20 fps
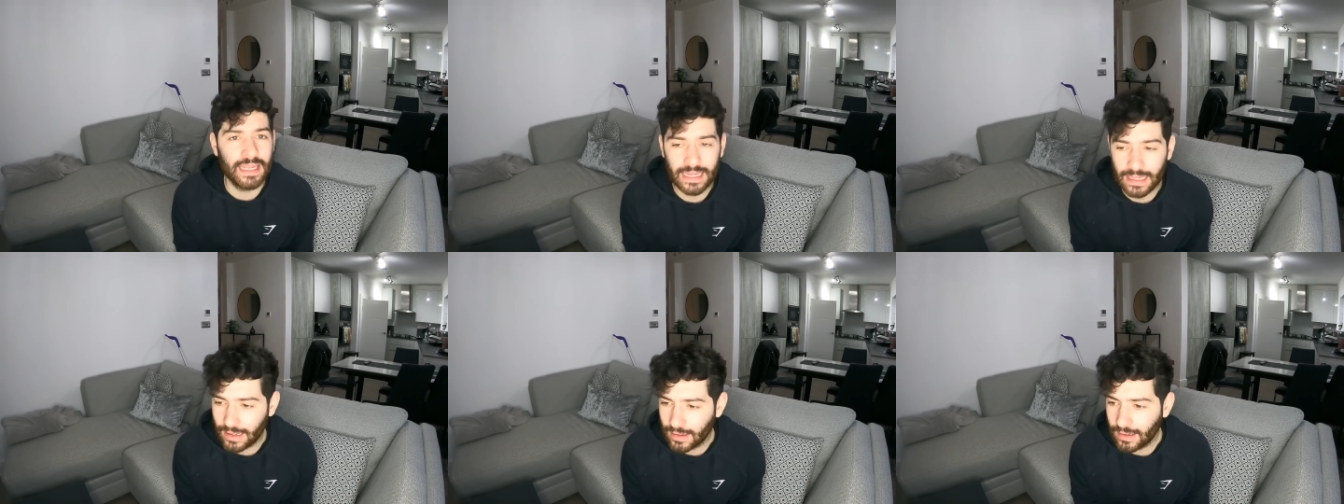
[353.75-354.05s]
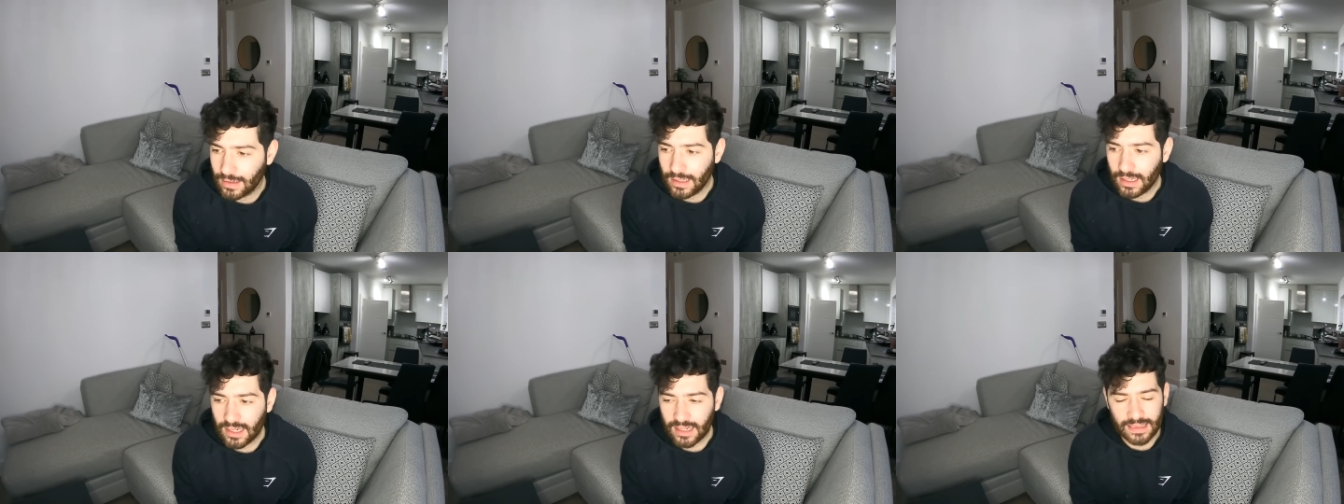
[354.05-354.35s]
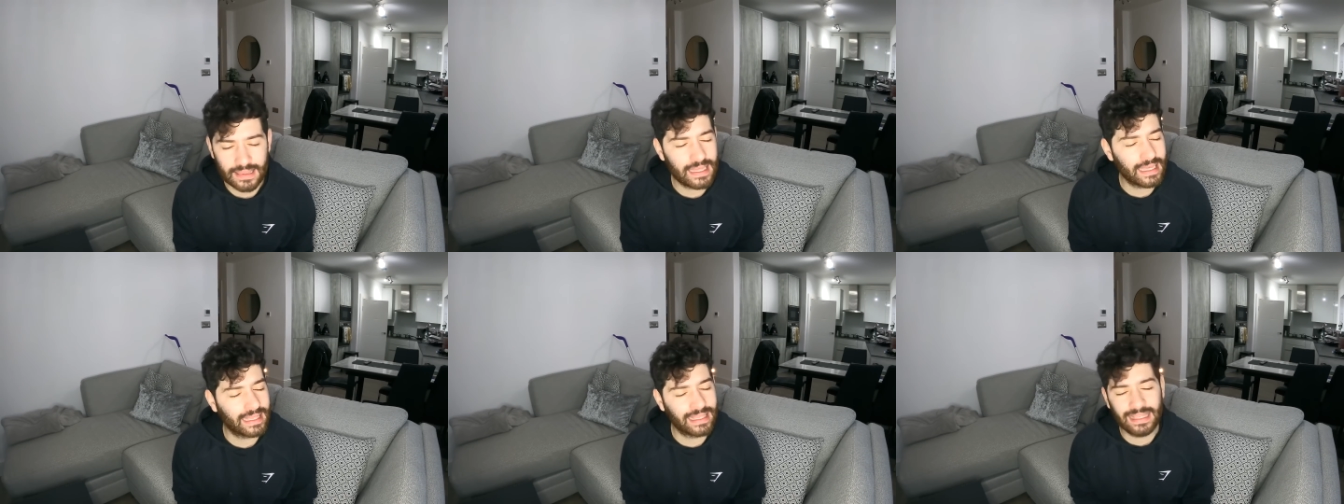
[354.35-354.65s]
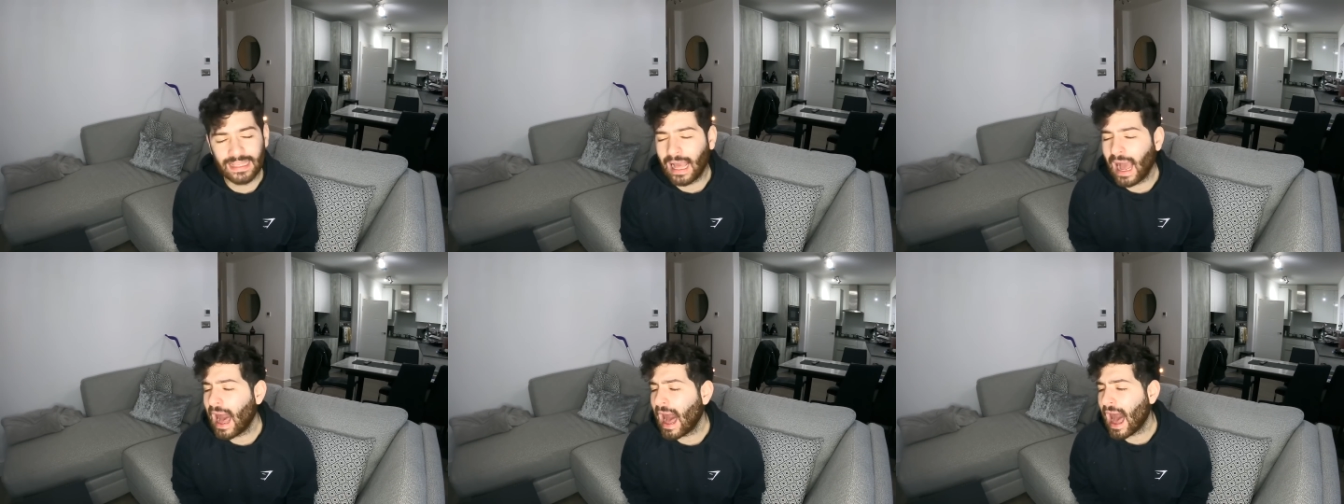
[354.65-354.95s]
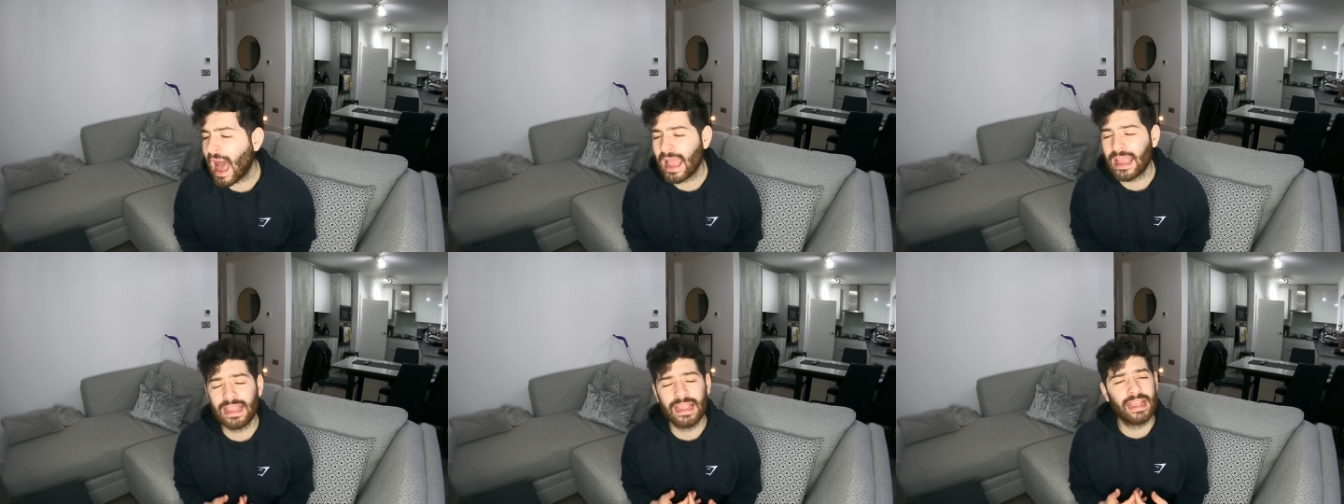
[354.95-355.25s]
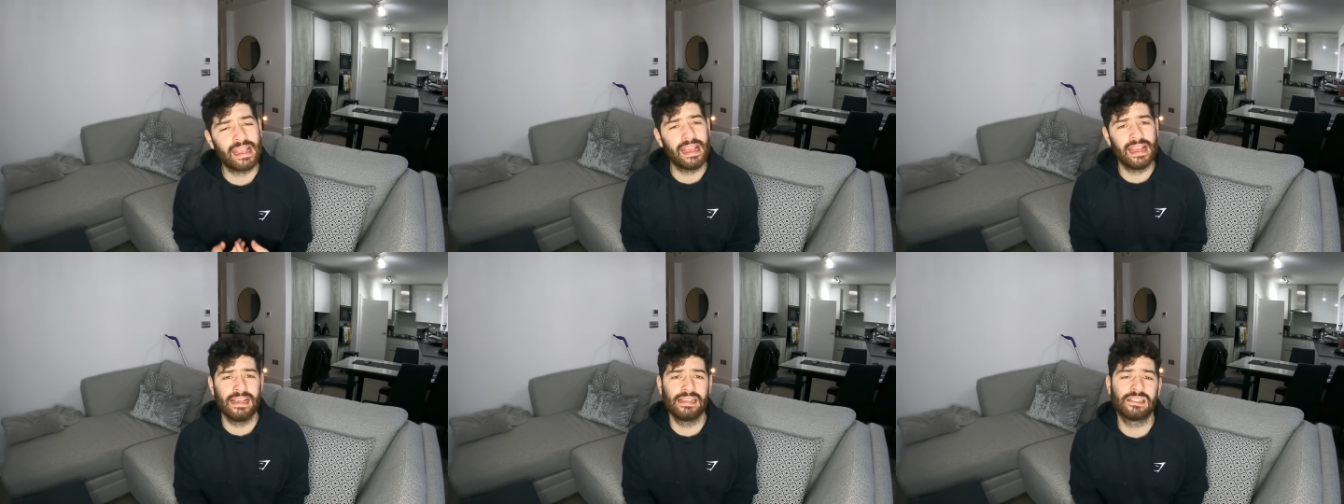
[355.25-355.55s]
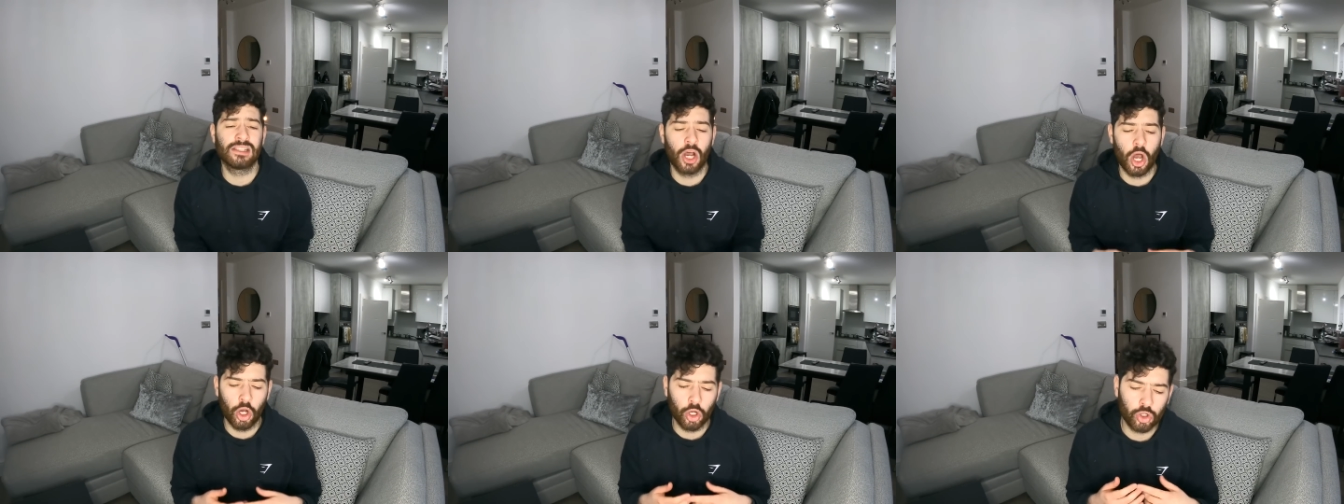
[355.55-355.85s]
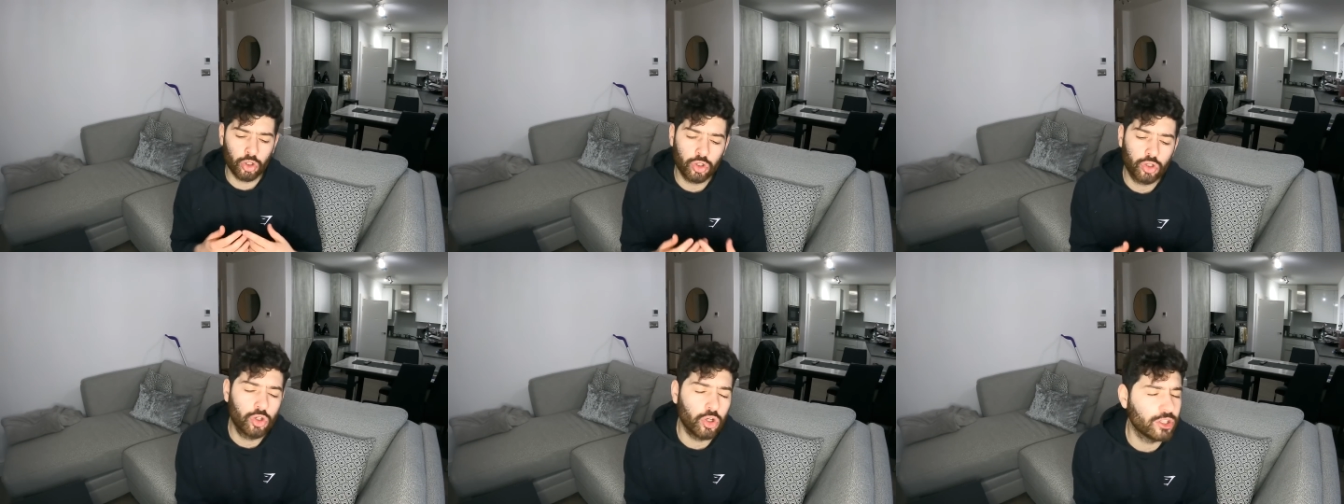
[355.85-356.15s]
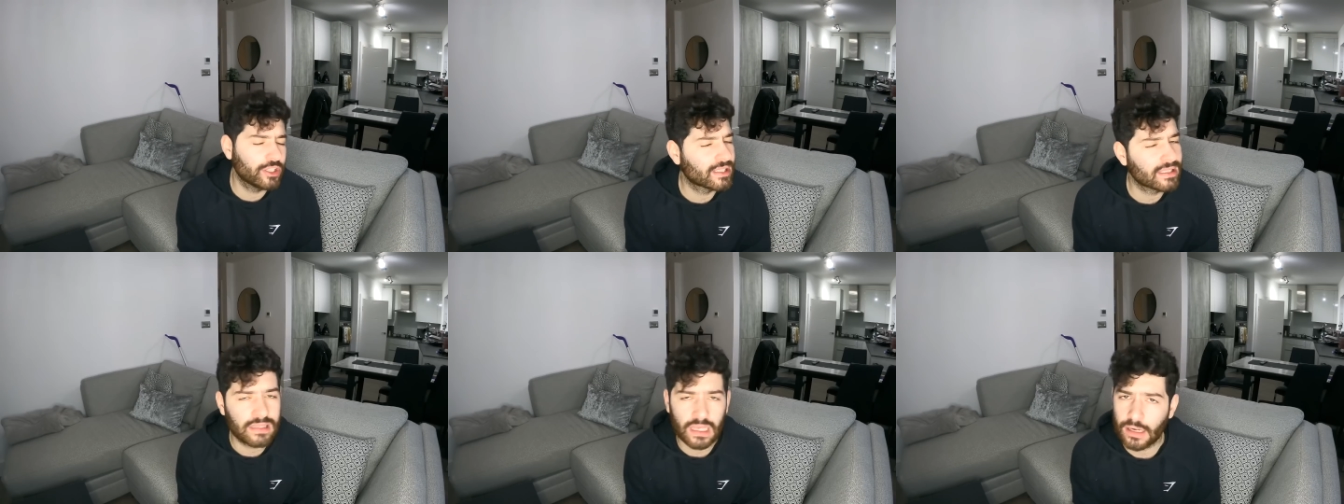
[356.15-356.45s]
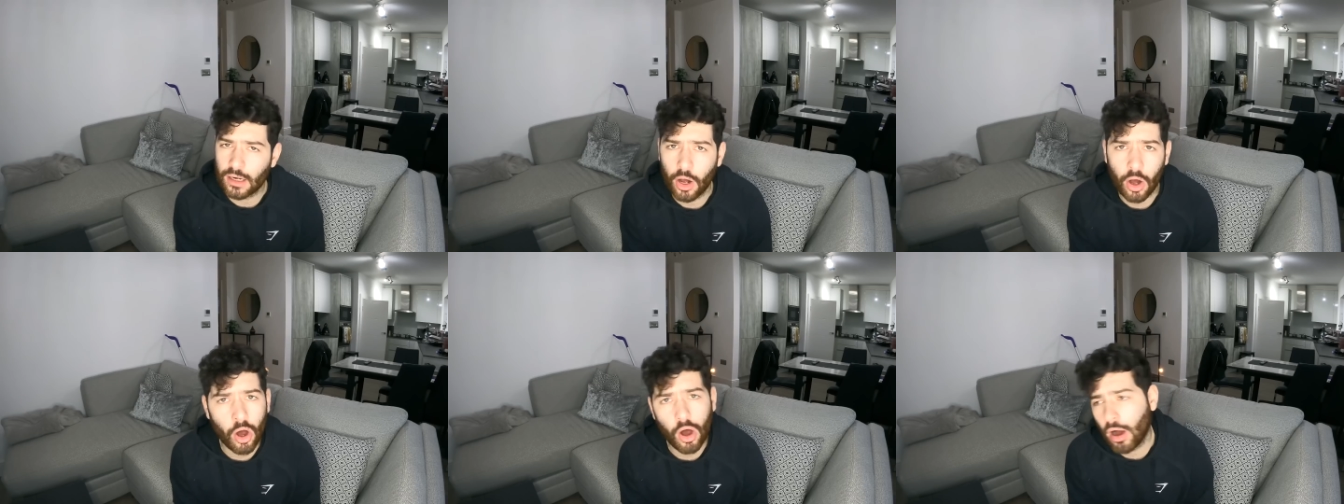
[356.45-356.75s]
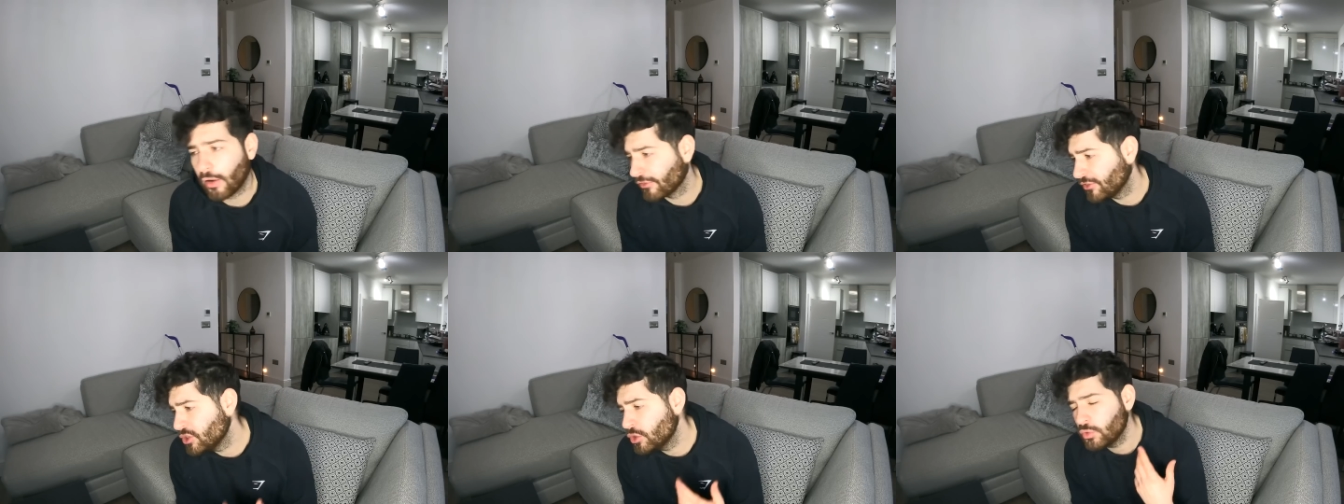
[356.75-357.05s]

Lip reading: minute, the guy is a good centre-half.